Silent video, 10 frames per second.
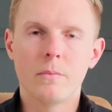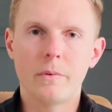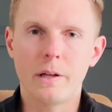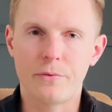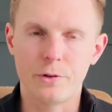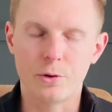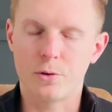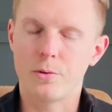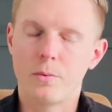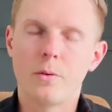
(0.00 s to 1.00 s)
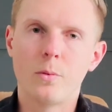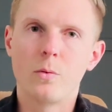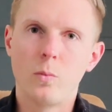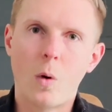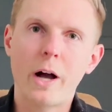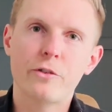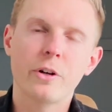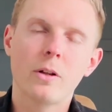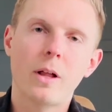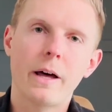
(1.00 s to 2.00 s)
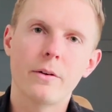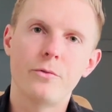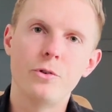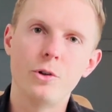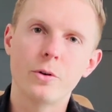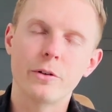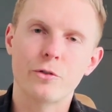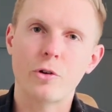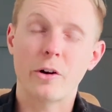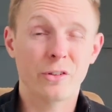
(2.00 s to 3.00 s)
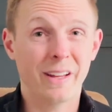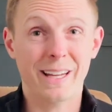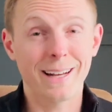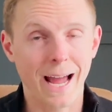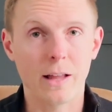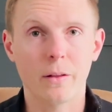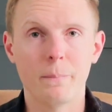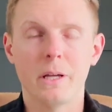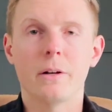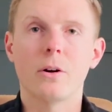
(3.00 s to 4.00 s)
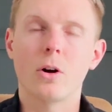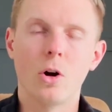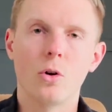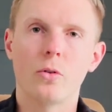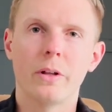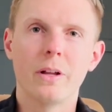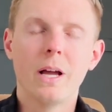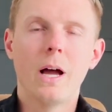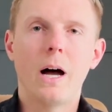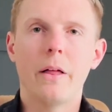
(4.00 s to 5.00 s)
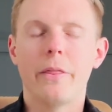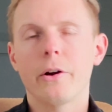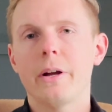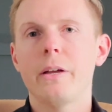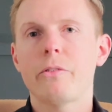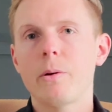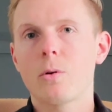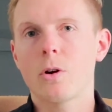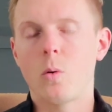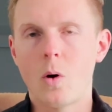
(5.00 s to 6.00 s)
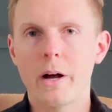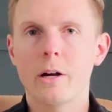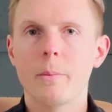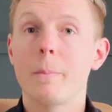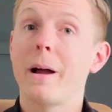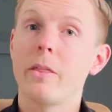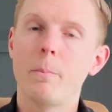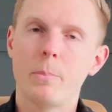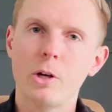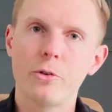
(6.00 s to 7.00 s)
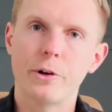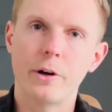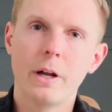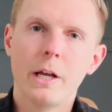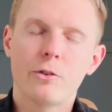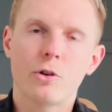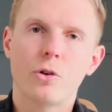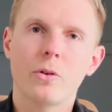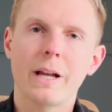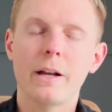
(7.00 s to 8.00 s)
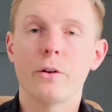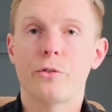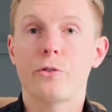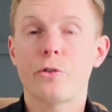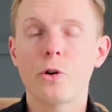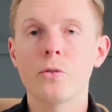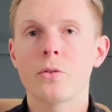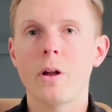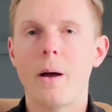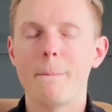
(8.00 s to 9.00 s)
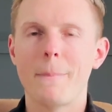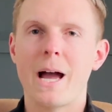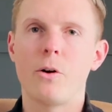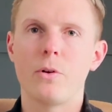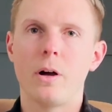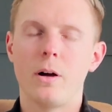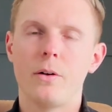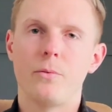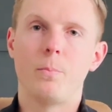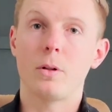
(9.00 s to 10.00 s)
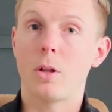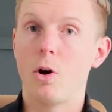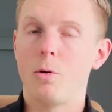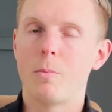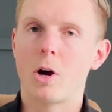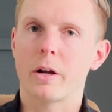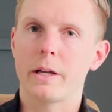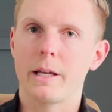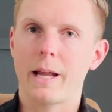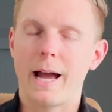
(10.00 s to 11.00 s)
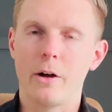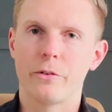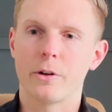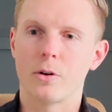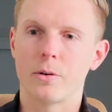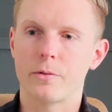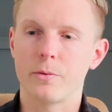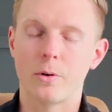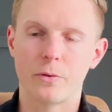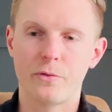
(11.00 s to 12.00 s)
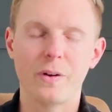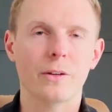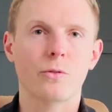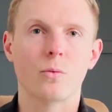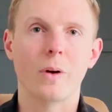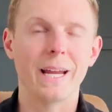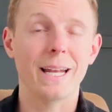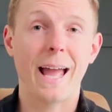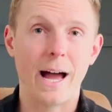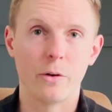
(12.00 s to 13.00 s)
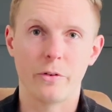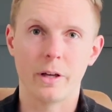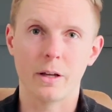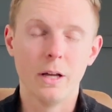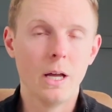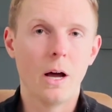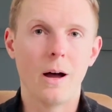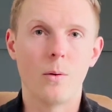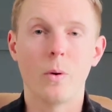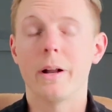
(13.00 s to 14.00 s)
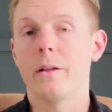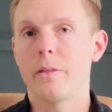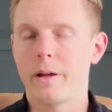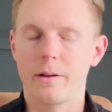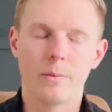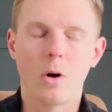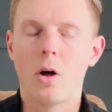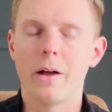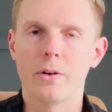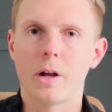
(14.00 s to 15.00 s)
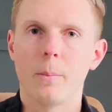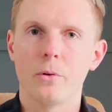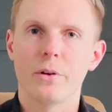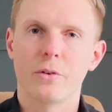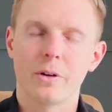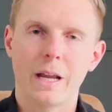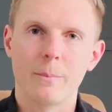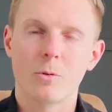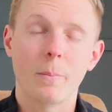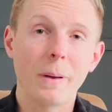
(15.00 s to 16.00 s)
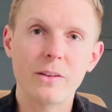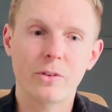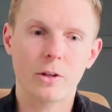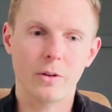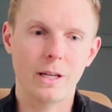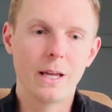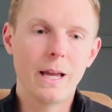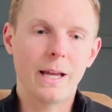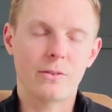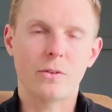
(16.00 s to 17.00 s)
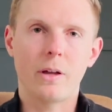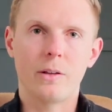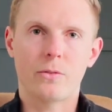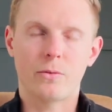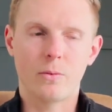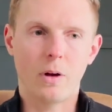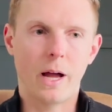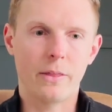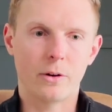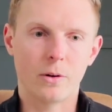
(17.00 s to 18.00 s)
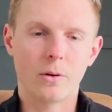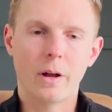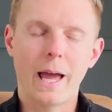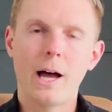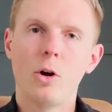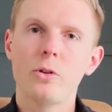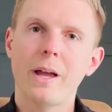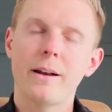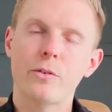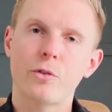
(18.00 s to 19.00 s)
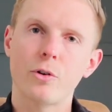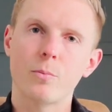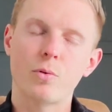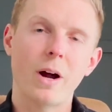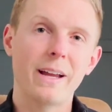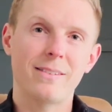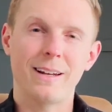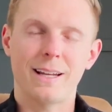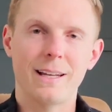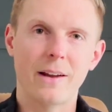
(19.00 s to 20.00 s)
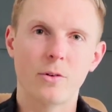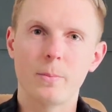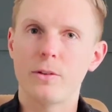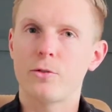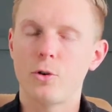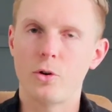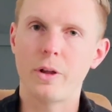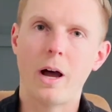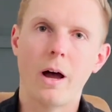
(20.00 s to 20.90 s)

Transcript: if you're watching a lot of new construction like in Alameda or Oakland, there is a requirement by the builder to create a certain amount of below market housing or fixed rate housing. They all have a couple different names. So basically it's either held at a certain price and it can never be sold